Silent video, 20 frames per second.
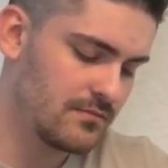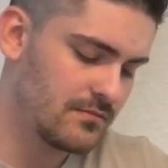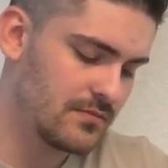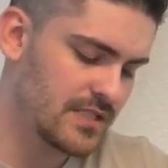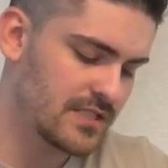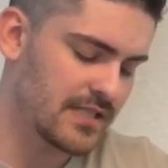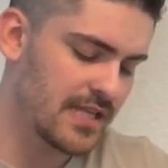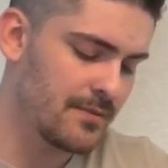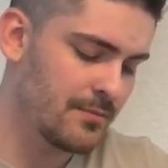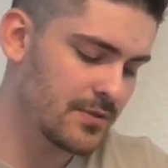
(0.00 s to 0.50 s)

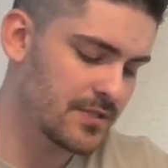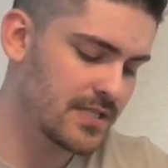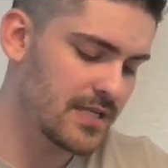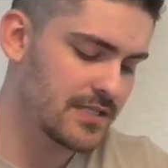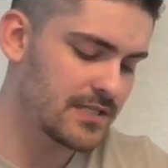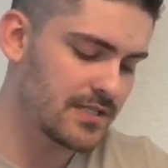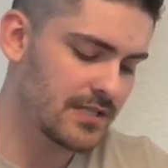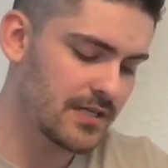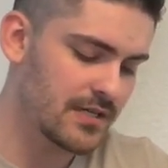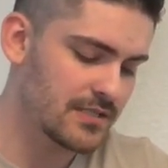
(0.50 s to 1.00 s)
this label
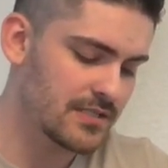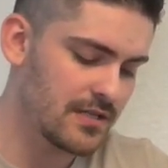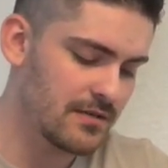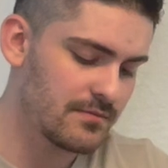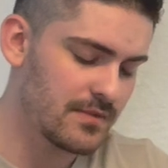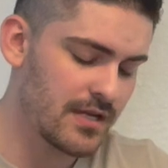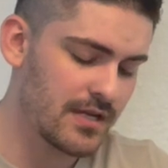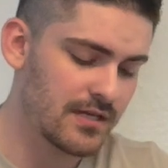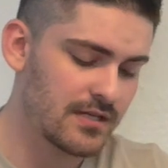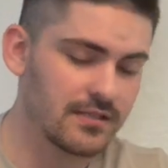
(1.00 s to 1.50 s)
says here because I'm
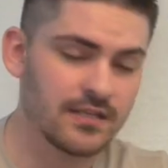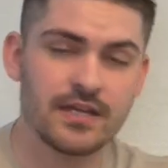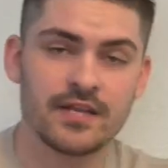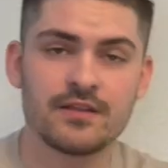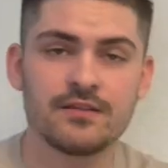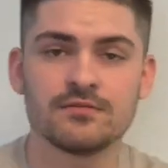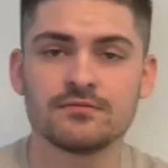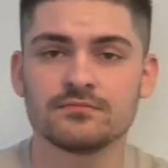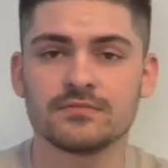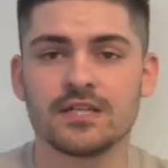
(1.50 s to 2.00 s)
not going to lie to
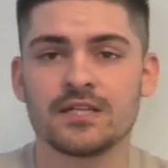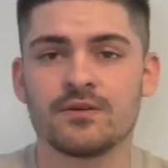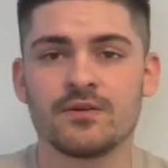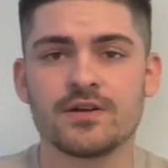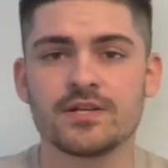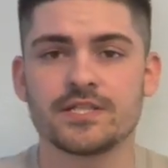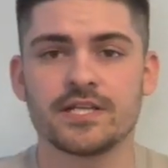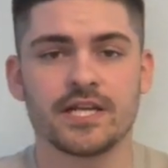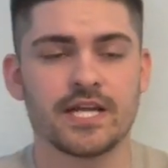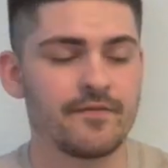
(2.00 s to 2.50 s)
you. I don't
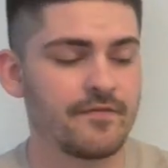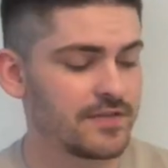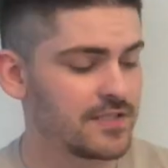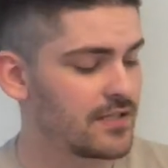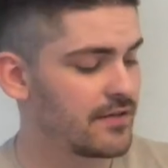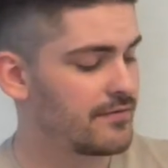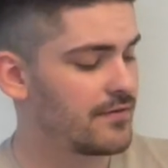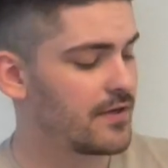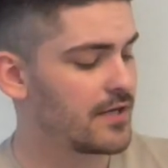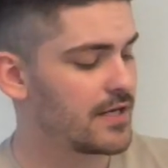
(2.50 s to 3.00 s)
understand half the
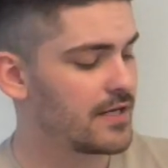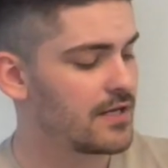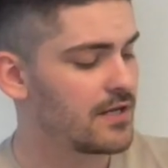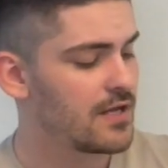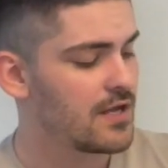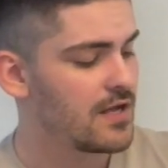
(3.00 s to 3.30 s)
stuff on it.